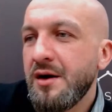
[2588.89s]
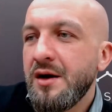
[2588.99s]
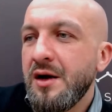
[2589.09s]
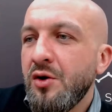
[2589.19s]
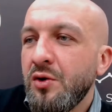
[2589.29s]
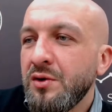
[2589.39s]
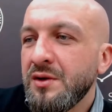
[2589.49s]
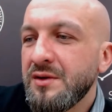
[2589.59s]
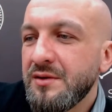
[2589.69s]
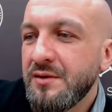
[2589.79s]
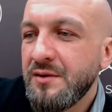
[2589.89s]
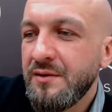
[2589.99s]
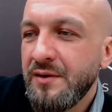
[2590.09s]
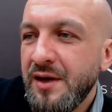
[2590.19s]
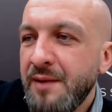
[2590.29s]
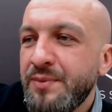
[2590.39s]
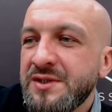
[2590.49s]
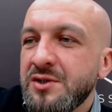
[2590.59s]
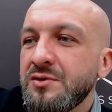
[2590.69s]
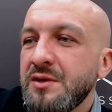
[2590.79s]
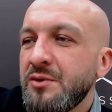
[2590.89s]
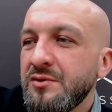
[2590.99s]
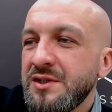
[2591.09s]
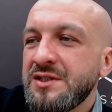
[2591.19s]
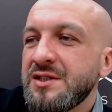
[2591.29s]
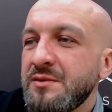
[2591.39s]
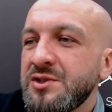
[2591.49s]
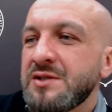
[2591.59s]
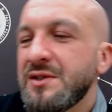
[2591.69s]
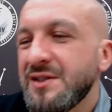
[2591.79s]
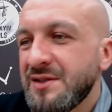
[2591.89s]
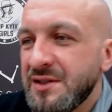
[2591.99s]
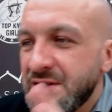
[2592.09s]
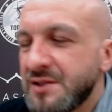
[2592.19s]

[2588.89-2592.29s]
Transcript: a whole episode about these subjects because there's